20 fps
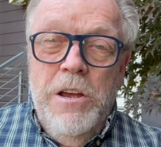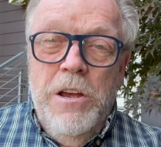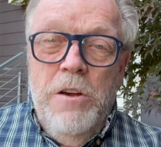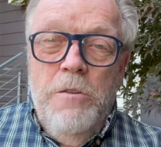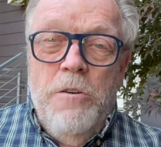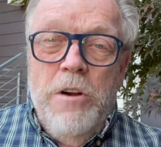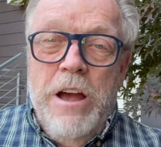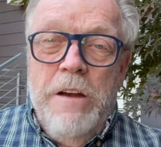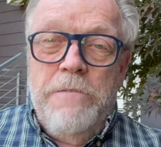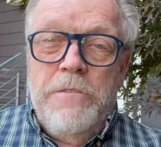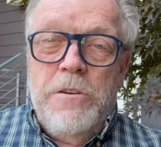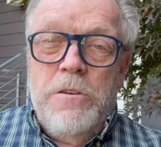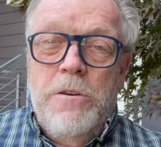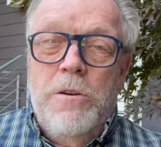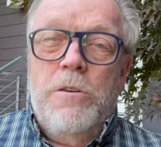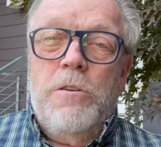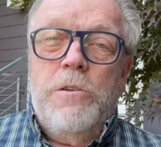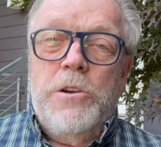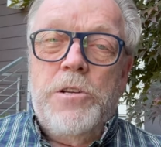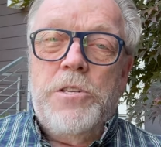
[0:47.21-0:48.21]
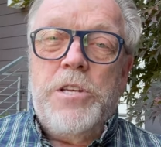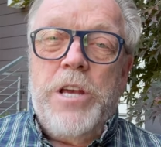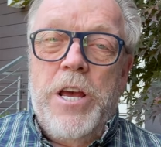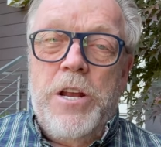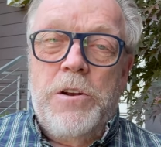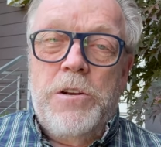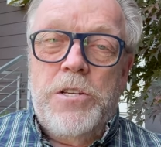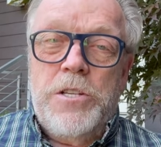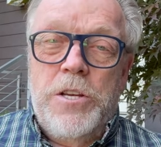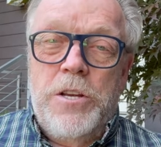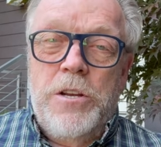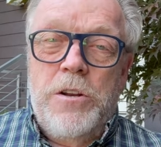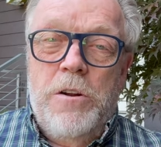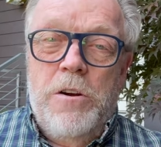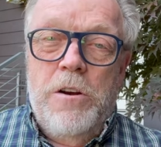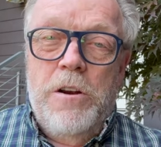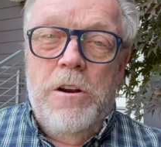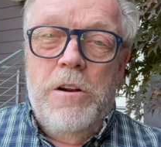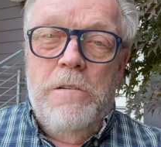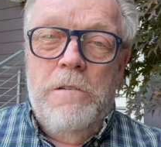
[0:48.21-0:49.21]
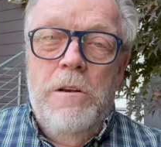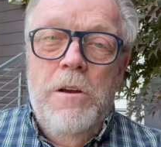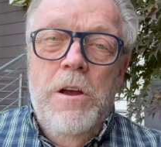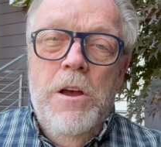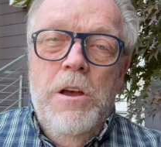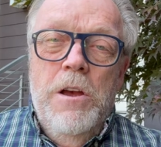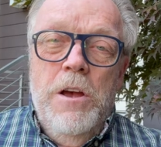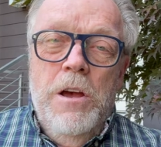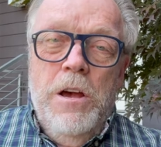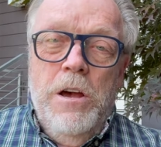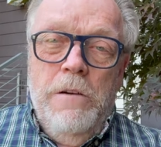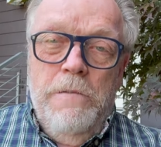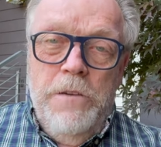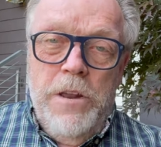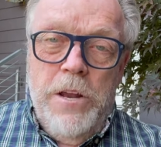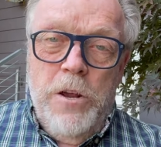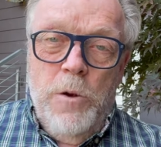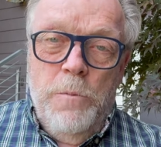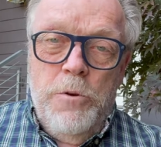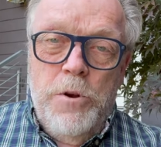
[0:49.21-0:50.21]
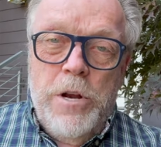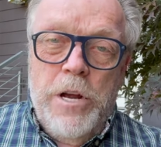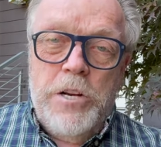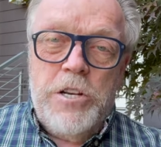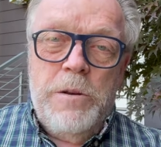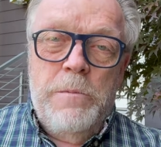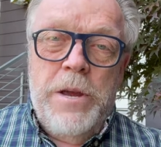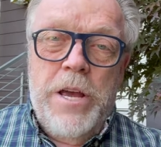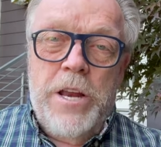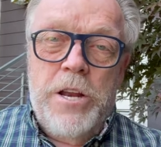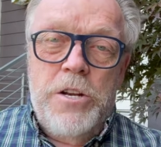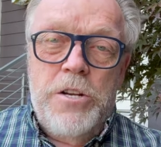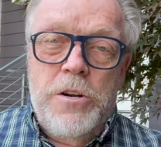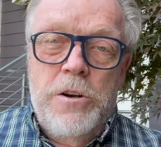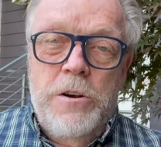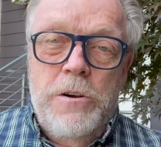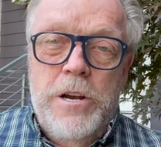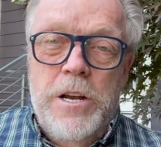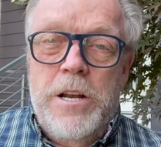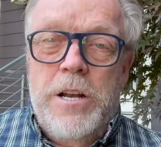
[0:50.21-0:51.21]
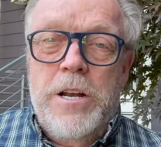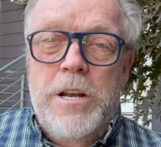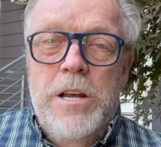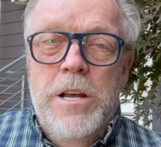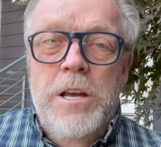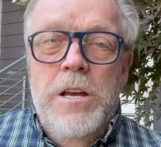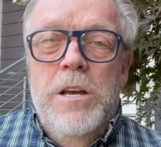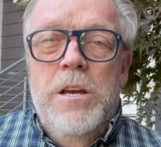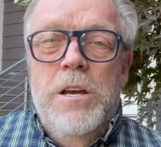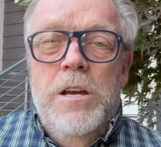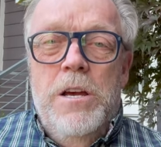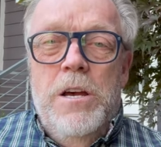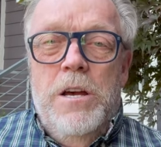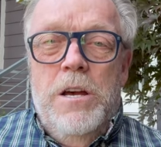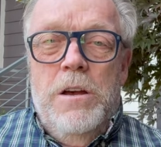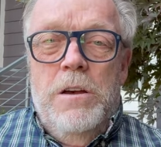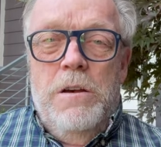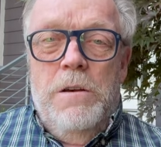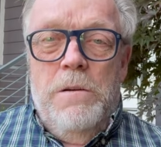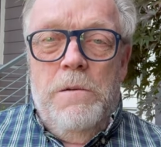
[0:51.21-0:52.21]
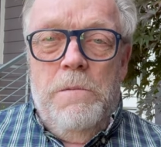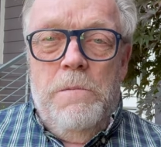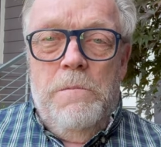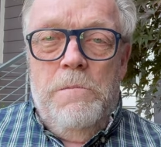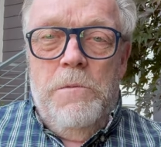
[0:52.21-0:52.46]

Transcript: Well, after Chris Sanderson, our uh, video production manager and uh,